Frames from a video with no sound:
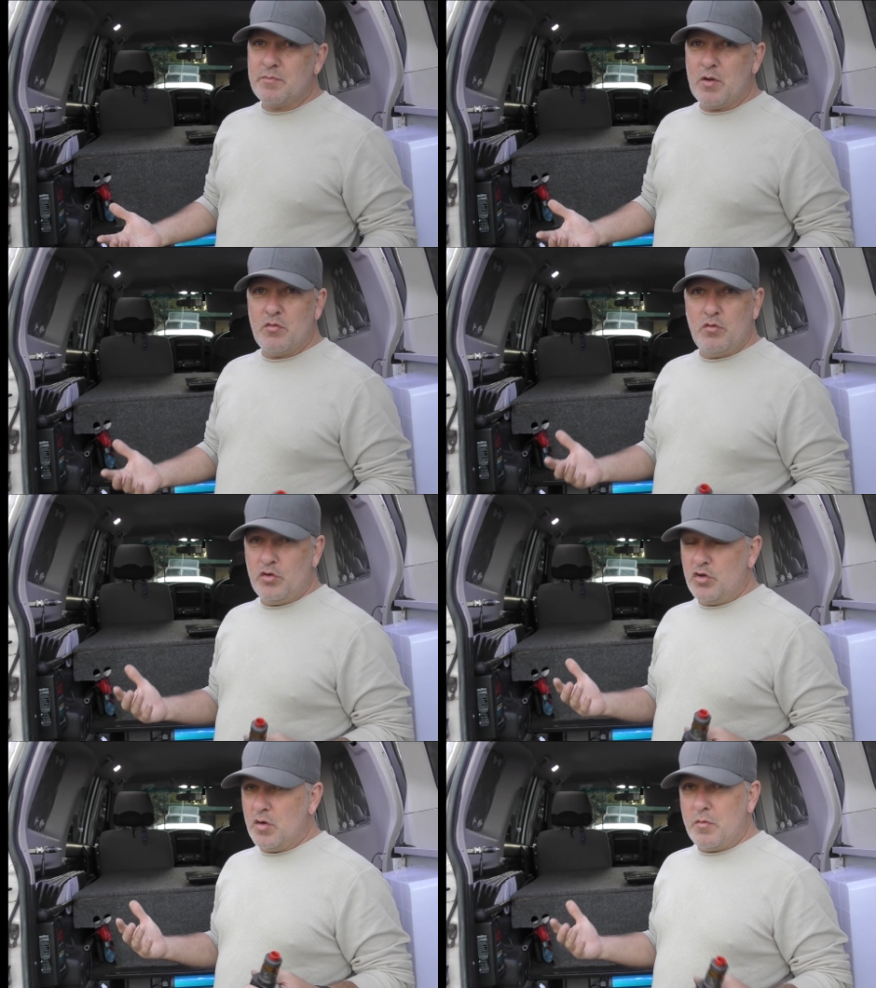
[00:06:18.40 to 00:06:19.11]
been
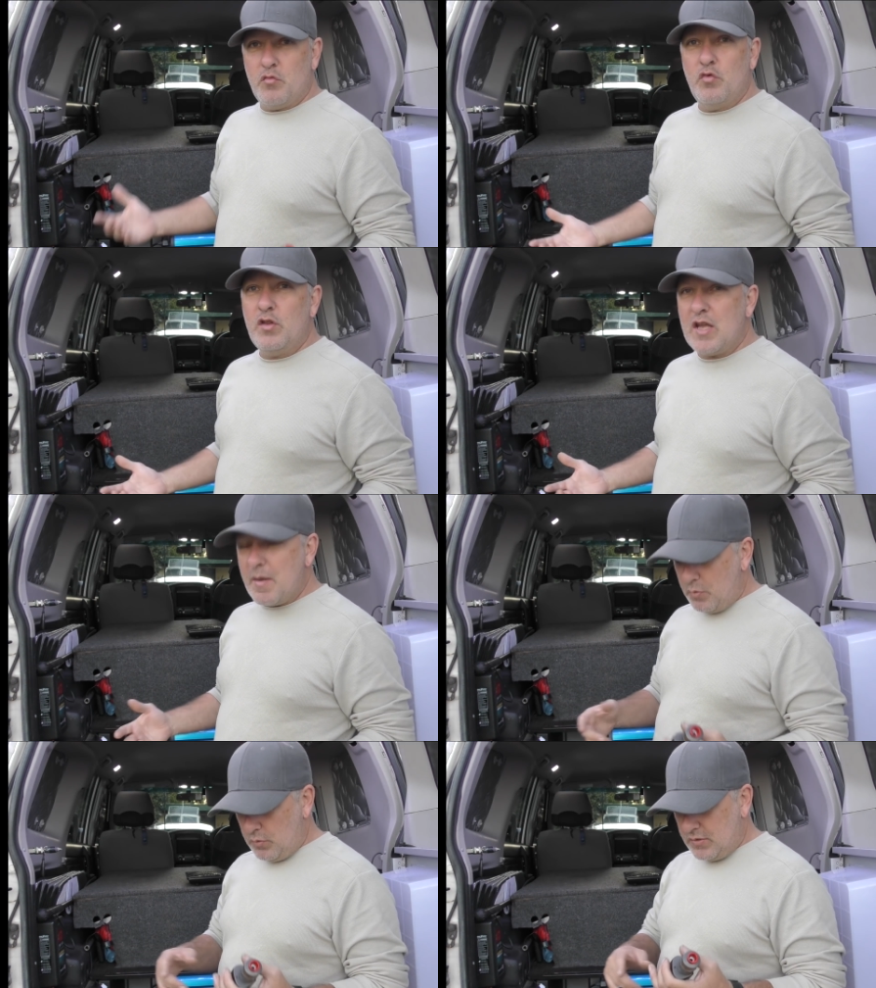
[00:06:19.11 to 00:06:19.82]
really good. I've been really
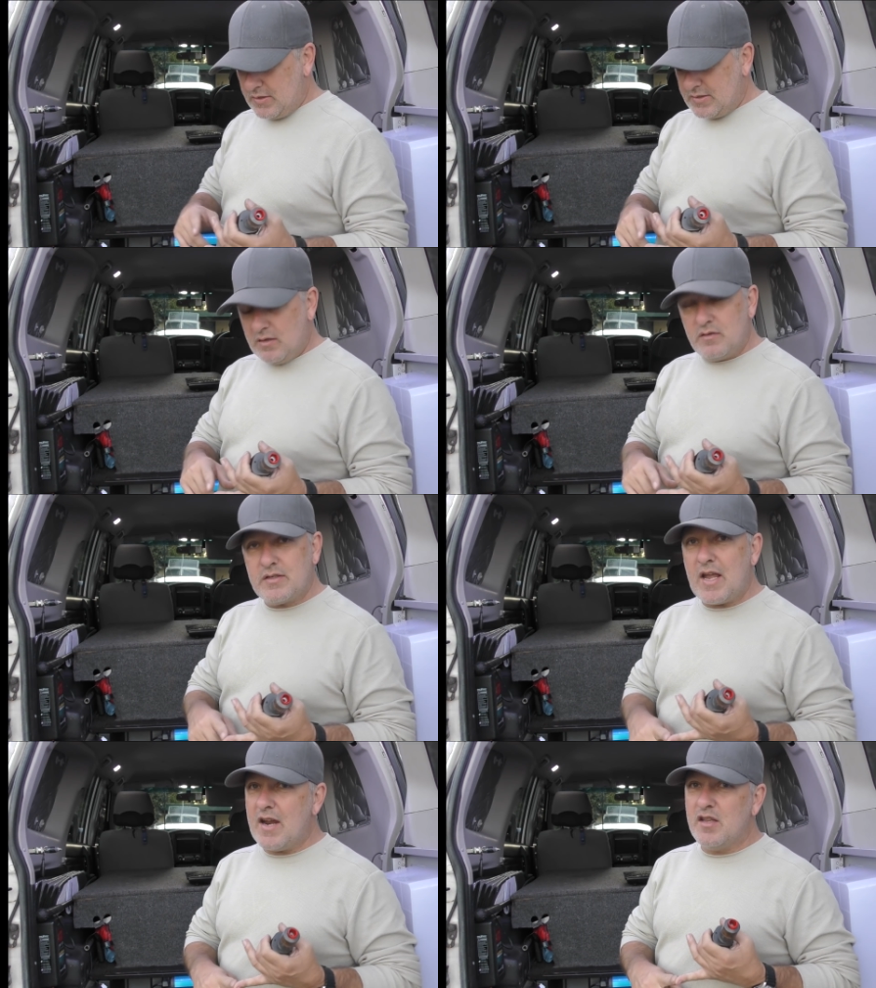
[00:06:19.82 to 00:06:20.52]
happy with these
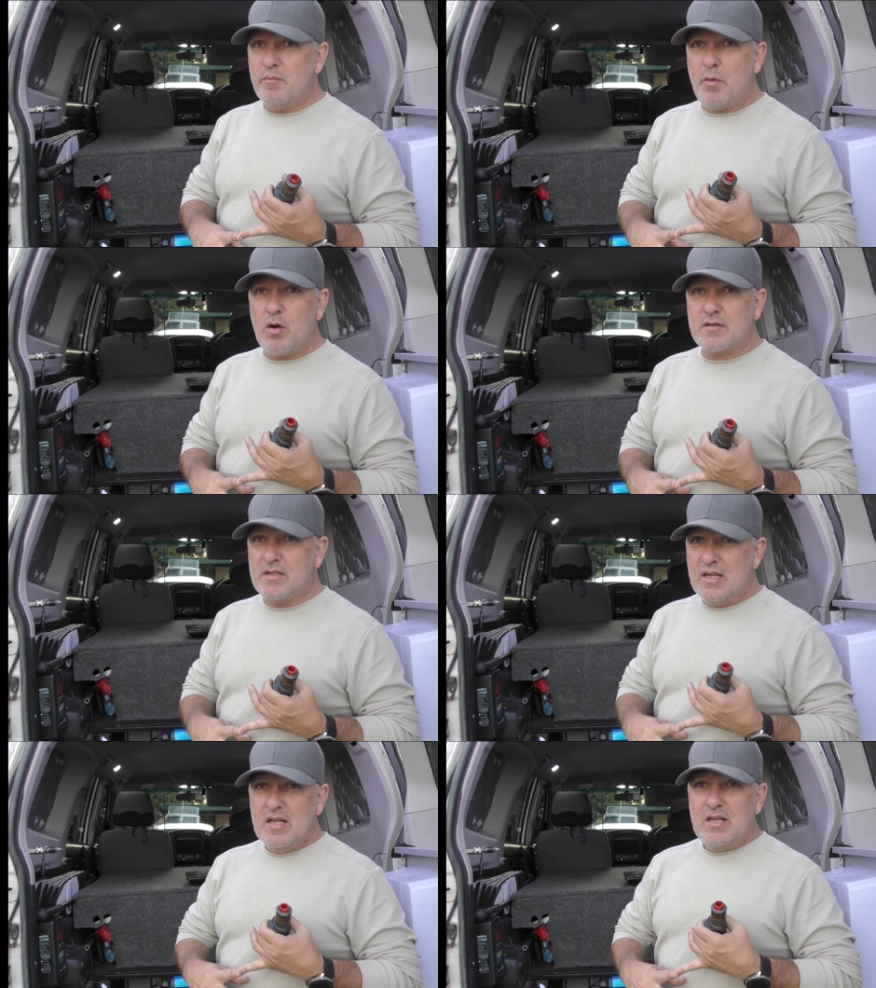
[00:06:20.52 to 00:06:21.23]
cells. Out of the
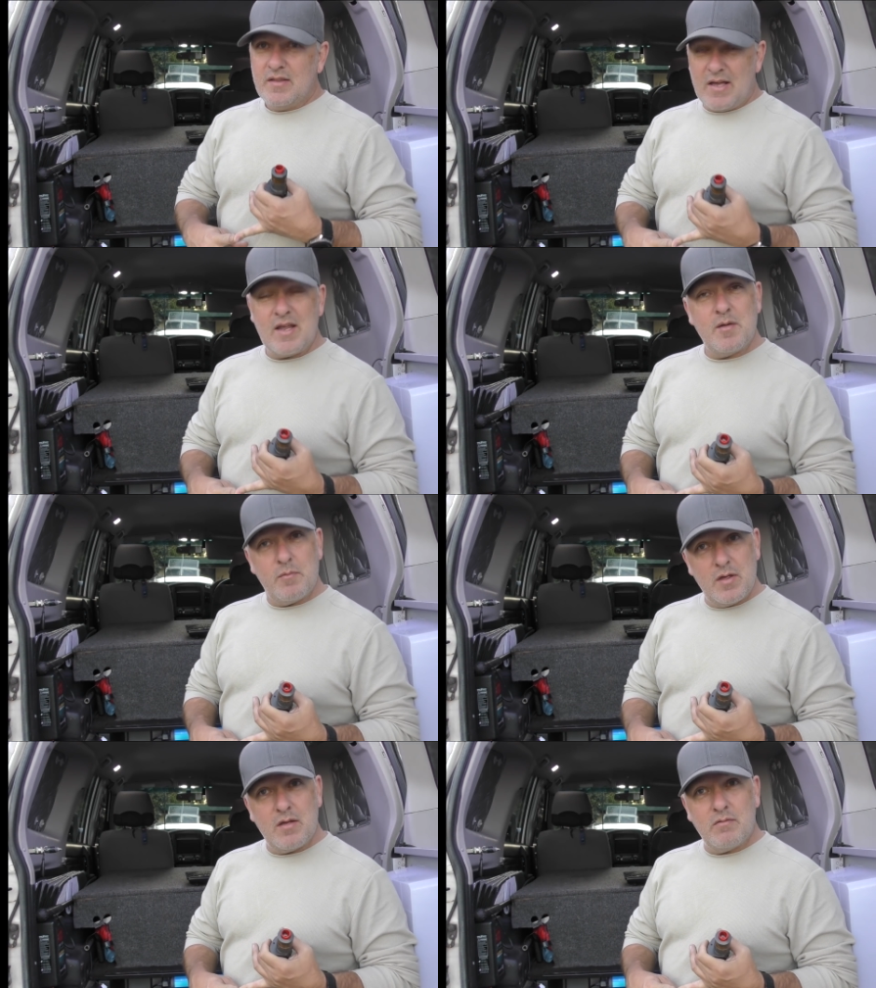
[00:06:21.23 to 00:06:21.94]
box, they
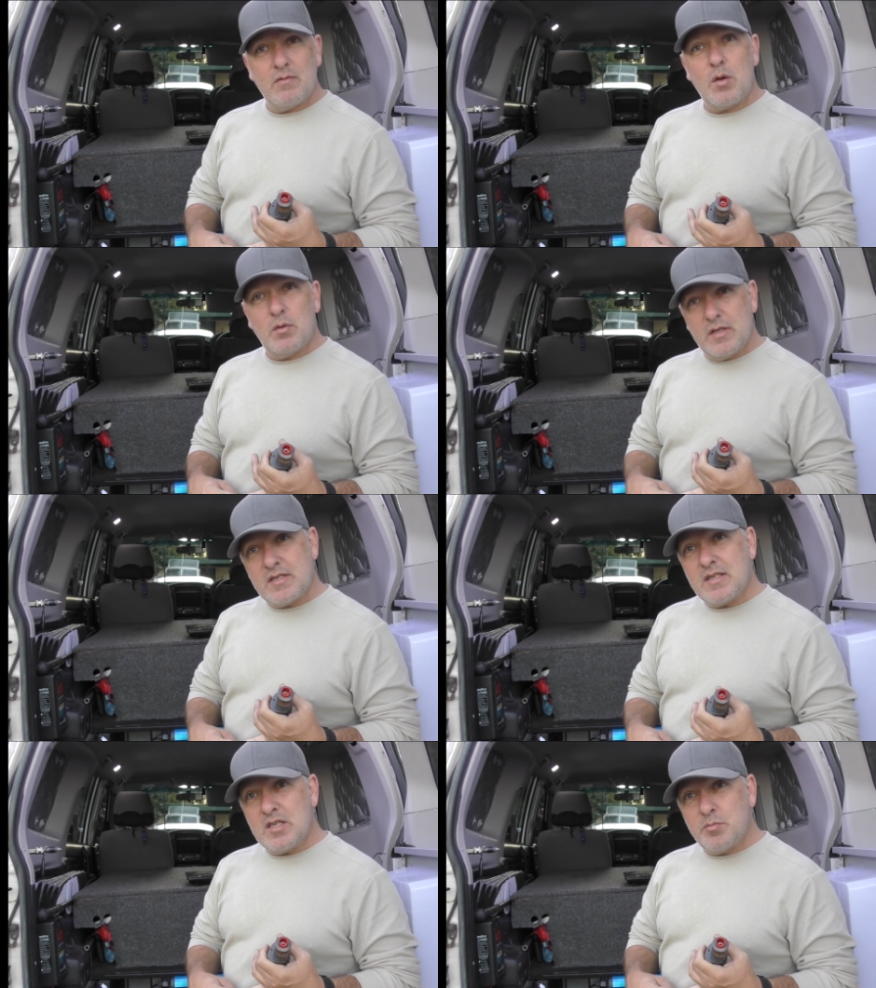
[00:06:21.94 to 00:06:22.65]
were
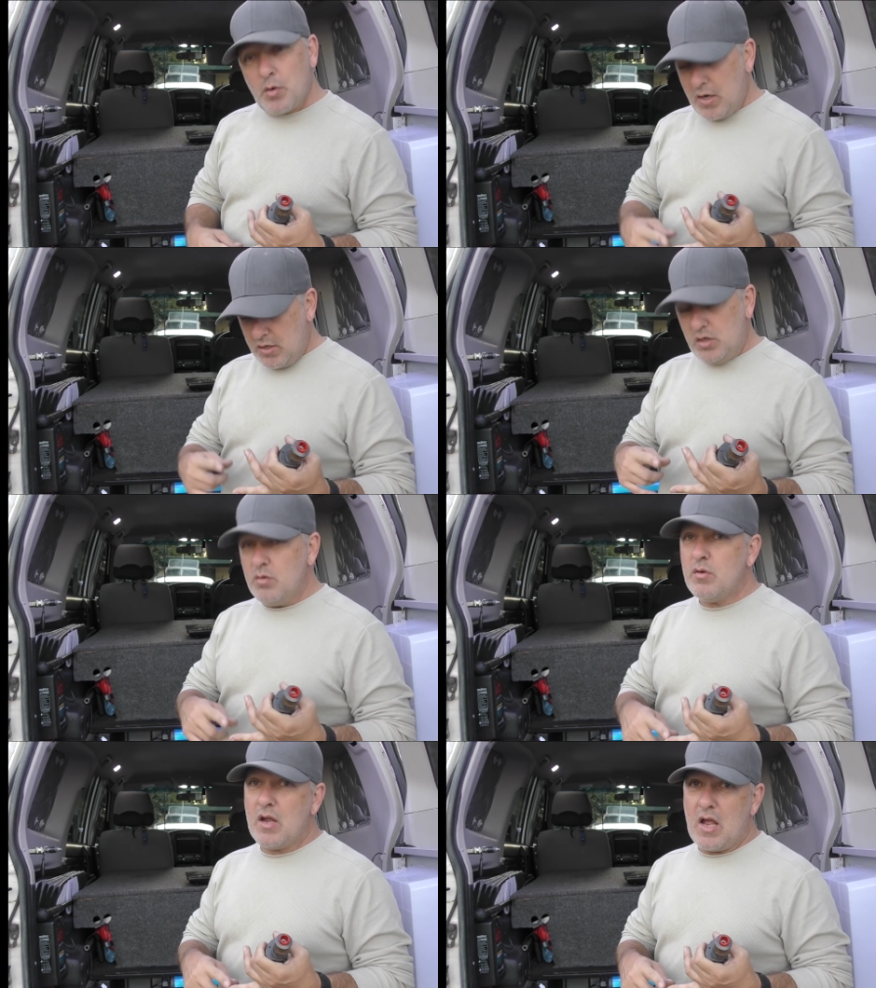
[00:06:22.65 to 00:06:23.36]
listed as brand
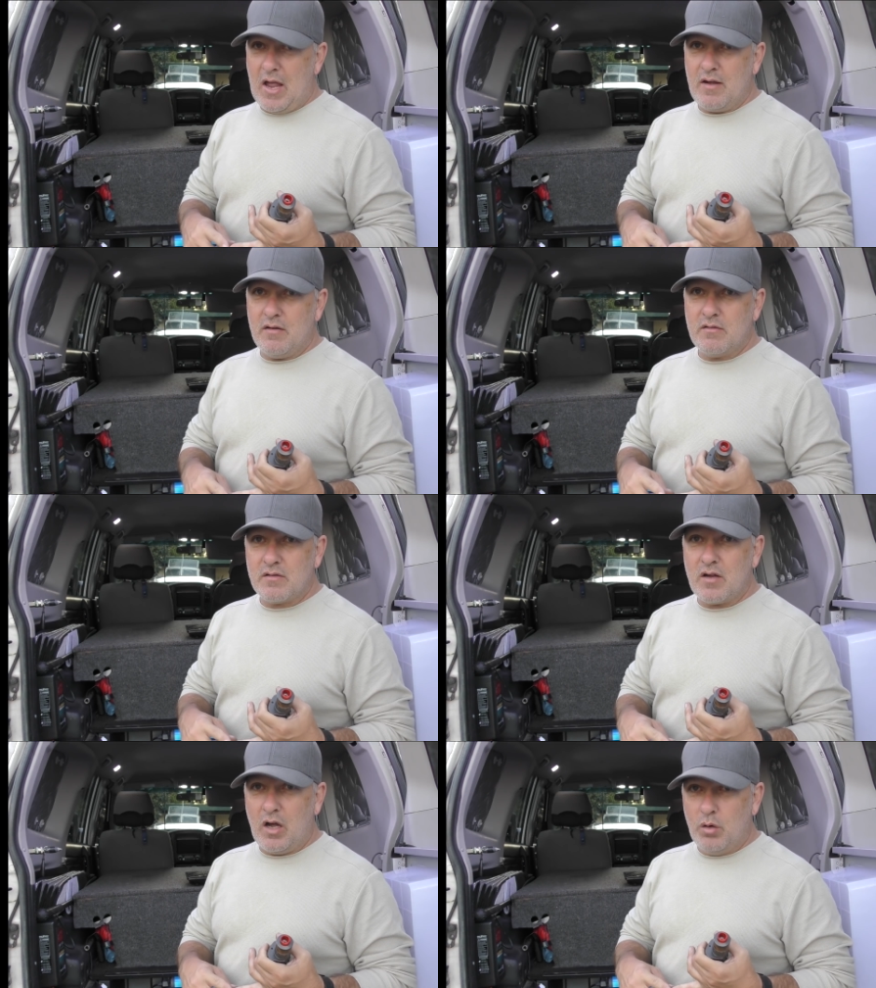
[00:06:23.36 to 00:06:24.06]
new, and
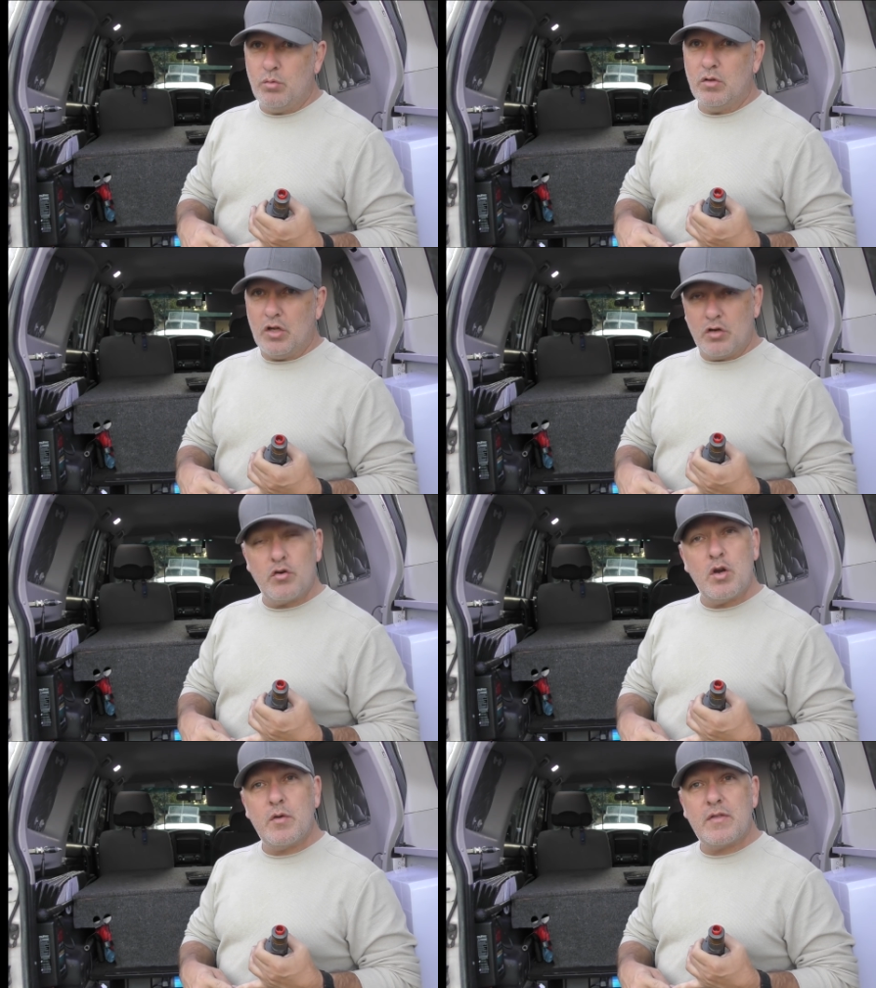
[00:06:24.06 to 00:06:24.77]
I will
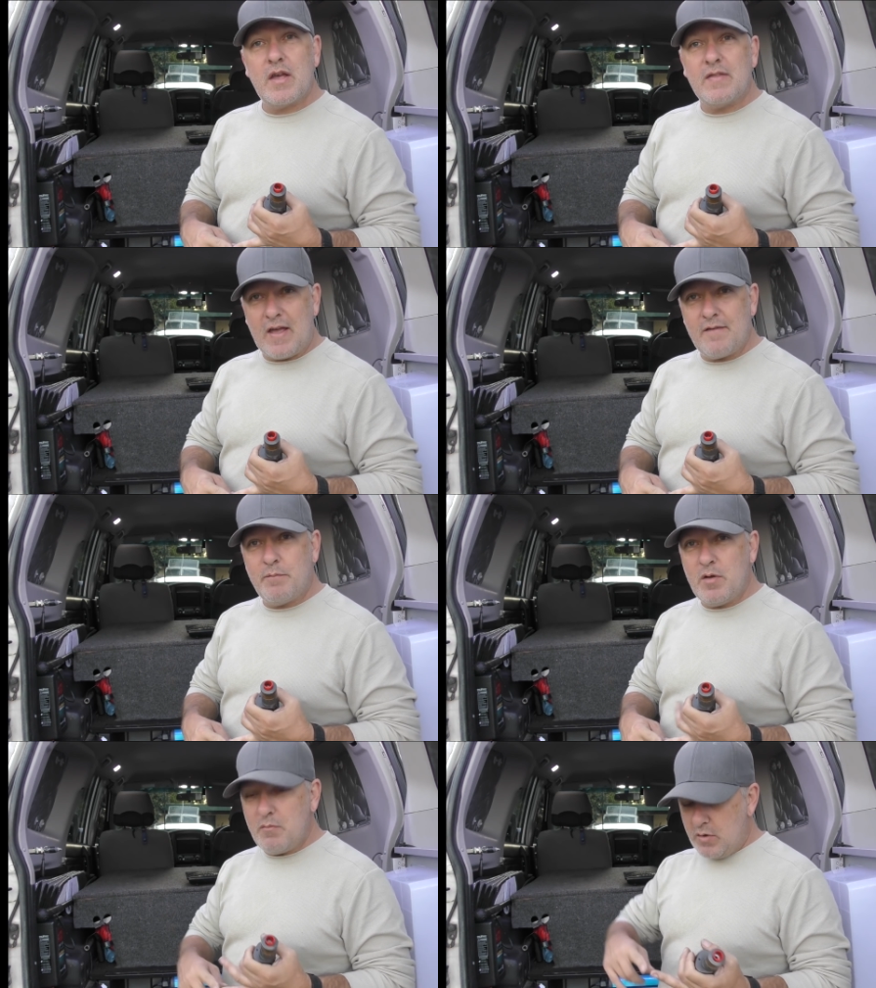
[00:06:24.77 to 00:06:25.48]
agree with that. They
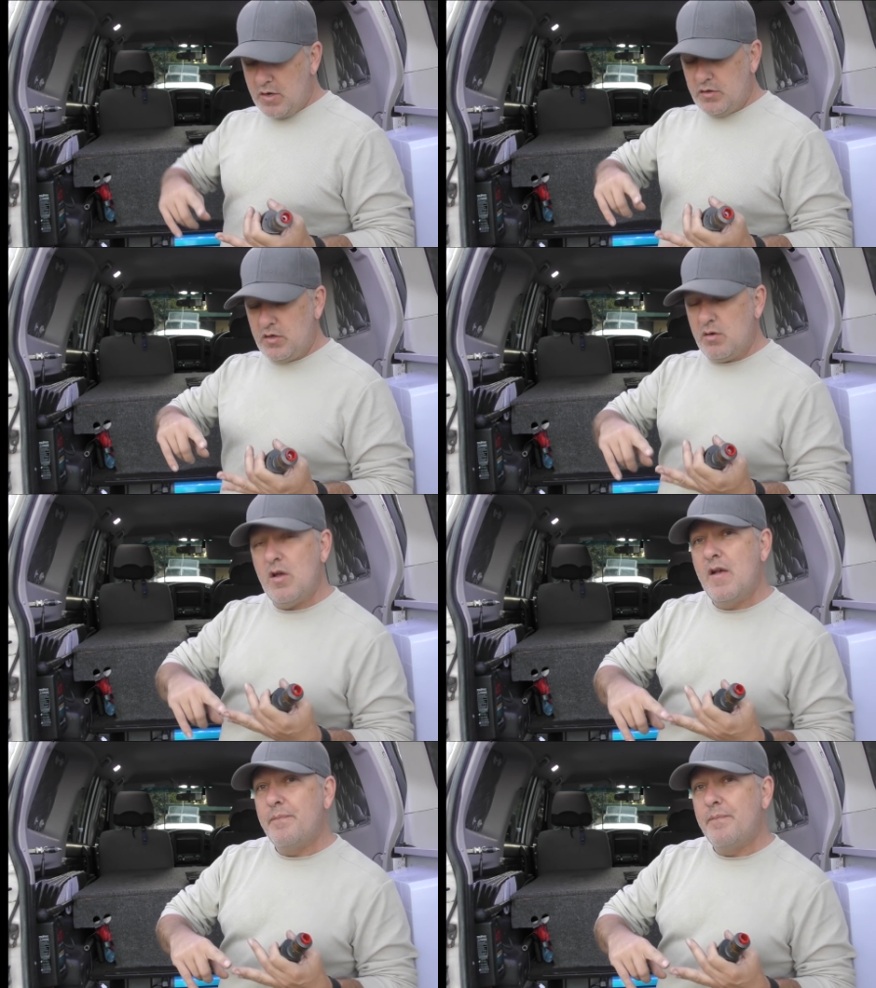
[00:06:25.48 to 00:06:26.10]
have been brand new.